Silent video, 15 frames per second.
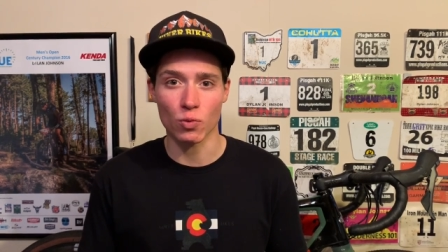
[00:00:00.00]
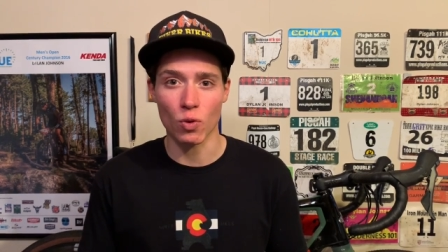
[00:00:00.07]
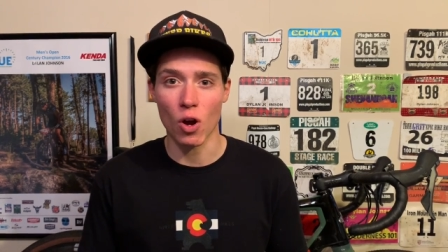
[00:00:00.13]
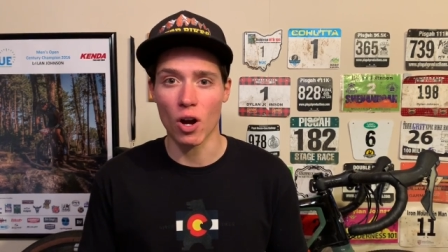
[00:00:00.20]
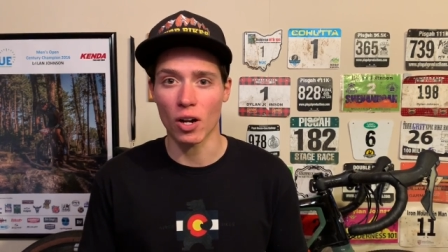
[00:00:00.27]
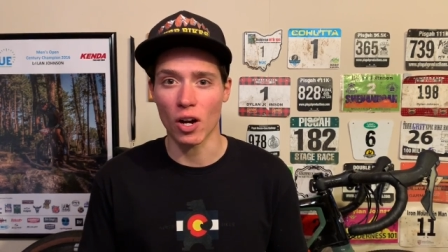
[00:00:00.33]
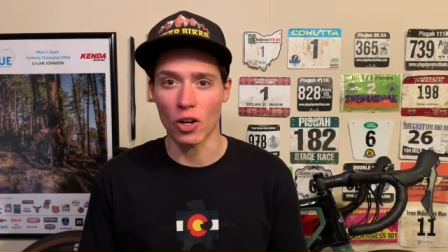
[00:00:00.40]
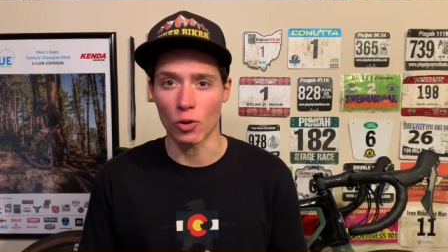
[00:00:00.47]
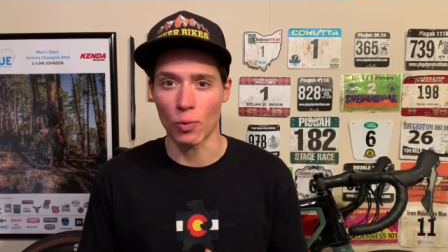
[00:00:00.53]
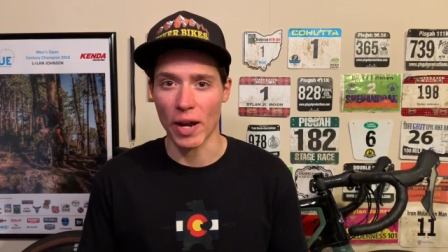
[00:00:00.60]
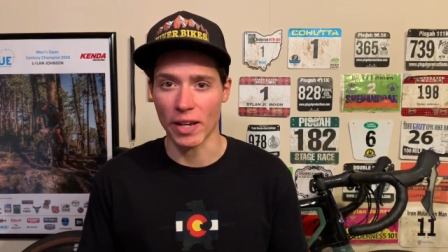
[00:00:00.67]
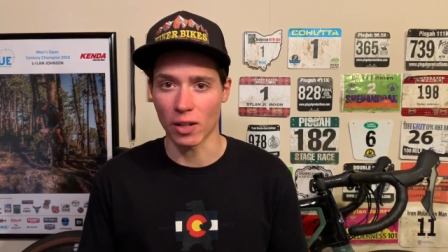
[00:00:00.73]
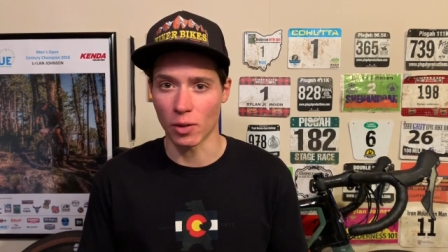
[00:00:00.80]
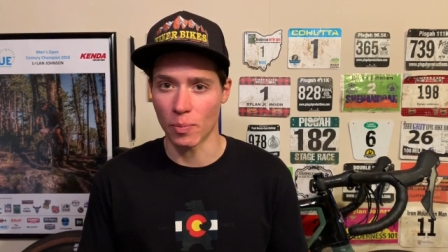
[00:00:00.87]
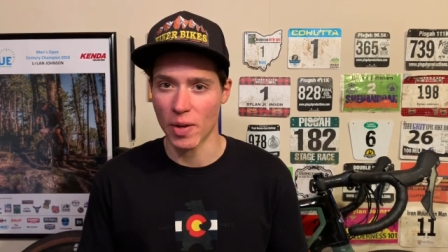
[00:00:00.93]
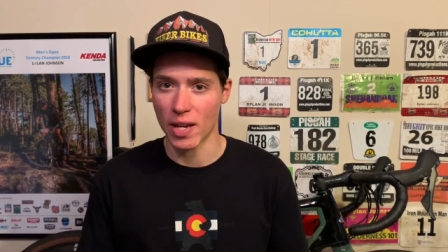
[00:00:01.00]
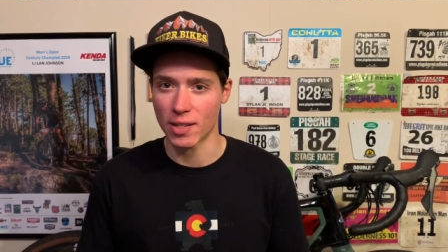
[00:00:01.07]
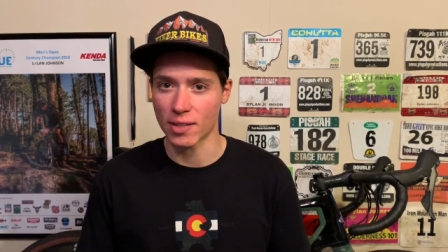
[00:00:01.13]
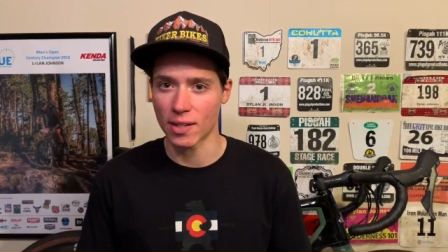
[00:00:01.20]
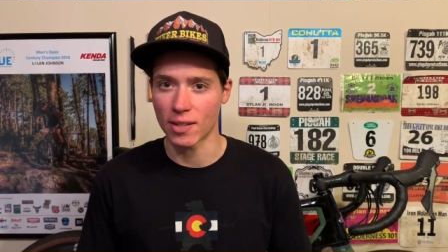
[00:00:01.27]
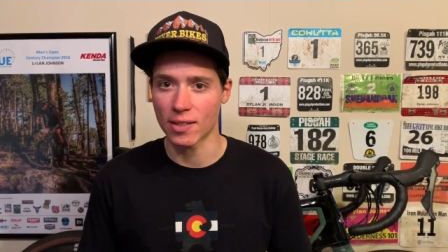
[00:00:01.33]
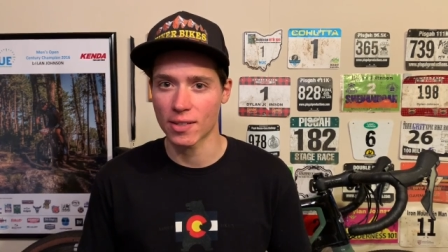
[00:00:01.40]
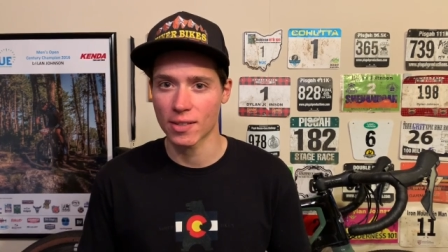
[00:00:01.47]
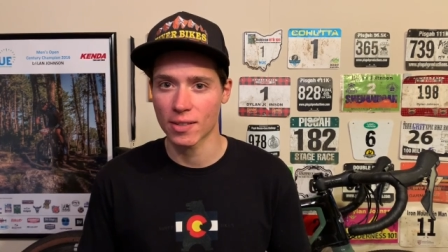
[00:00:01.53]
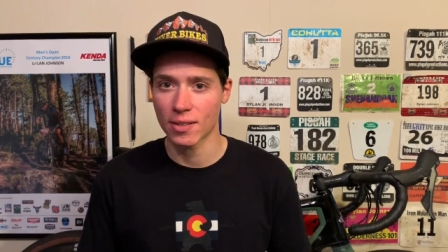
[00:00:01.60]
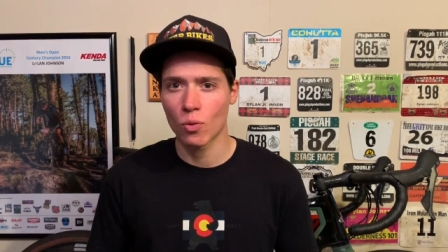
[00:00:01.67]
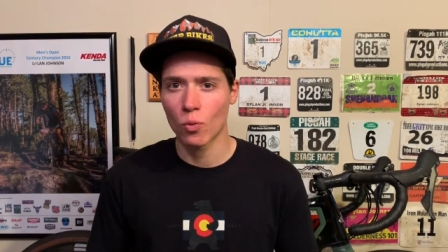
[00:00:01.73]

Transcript: wrong on a regular basis.